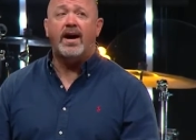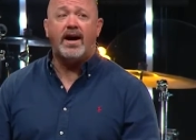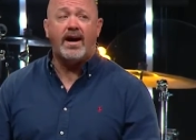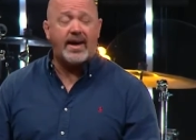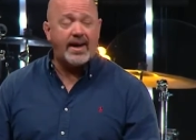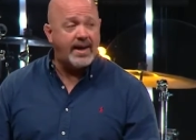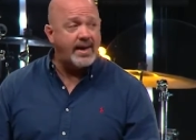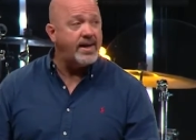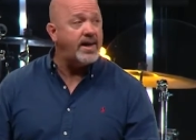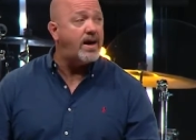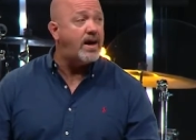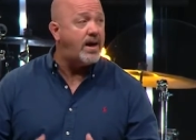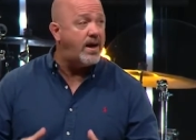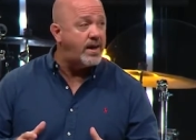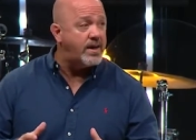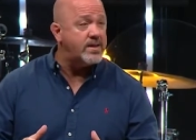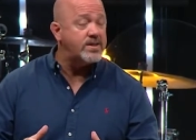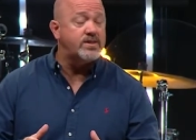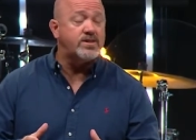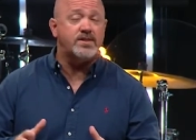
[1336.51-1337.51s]
I
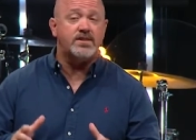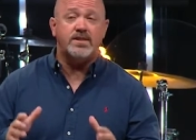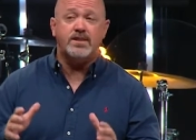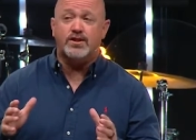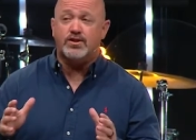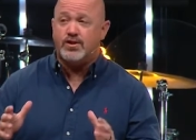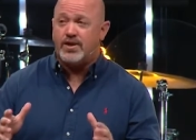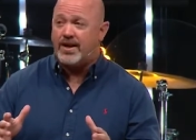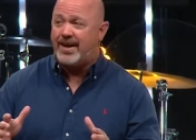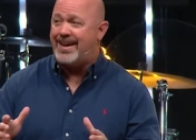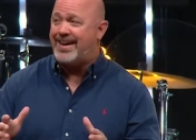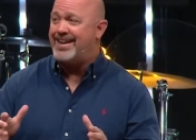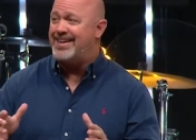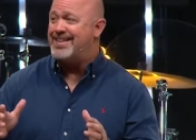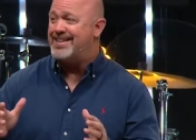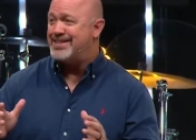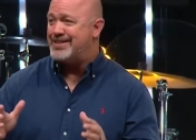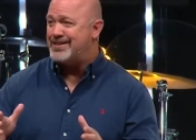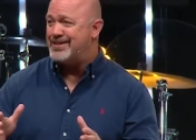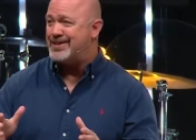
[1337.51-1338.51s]
honestly try
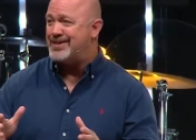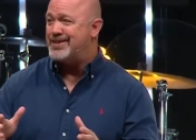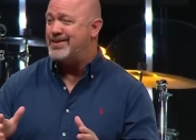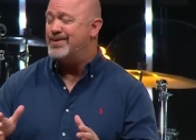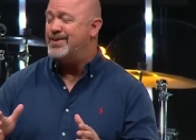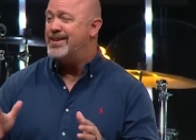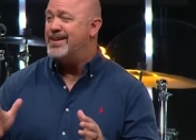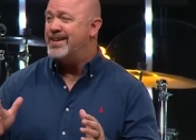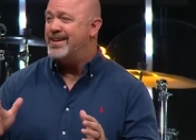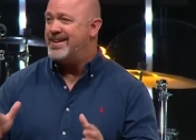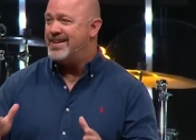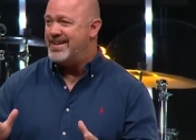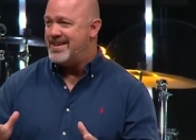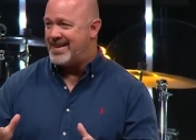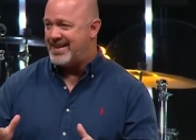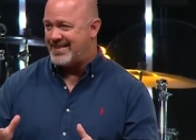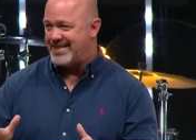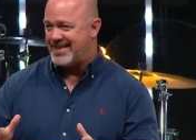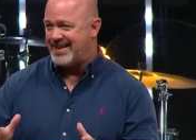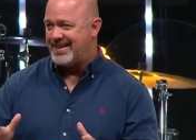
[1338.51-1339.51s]
to do
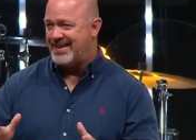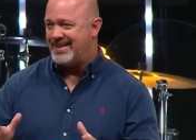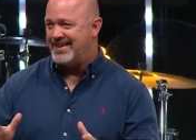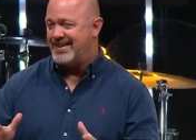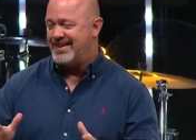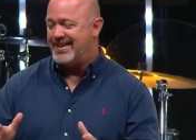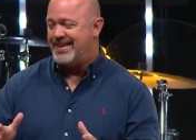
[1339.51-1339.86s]
nothing.